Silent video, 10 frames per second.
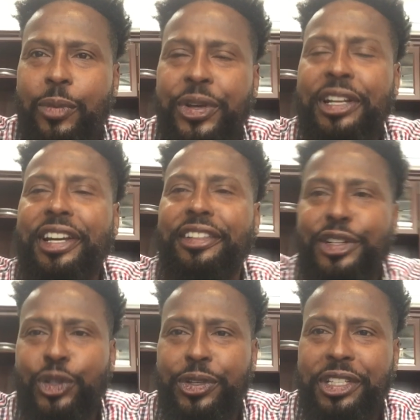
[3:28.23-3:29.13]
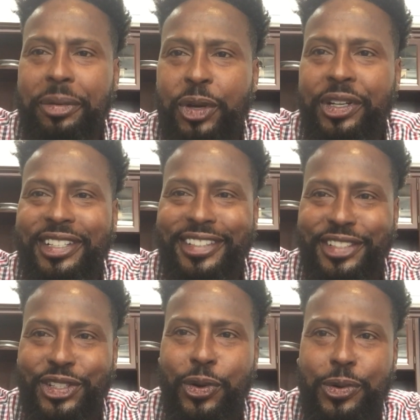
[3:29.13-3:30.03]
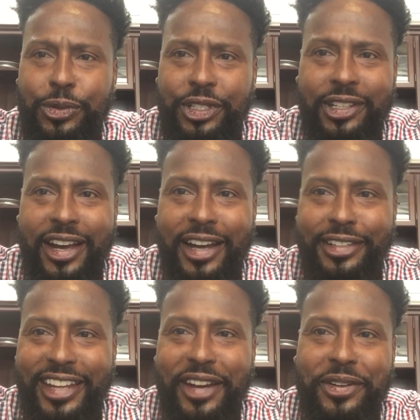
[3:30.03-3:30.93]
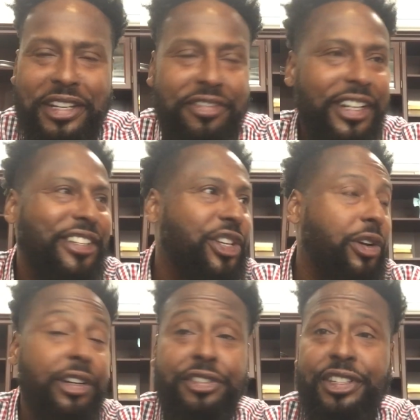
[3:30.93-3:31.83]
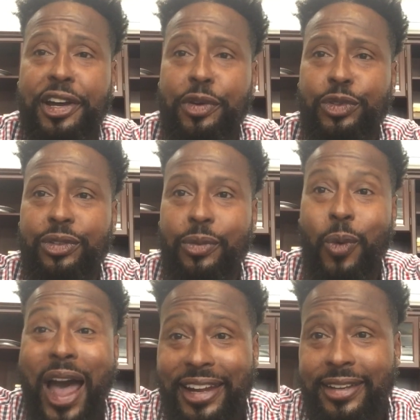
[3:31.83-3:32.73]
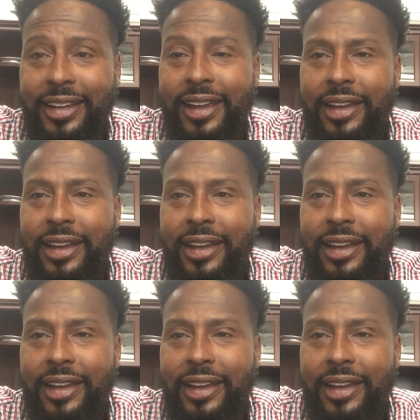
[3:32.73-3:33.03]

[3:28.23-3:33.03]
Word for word: we look at the Jewish community, the Jews uh, they don't even consider themselves white;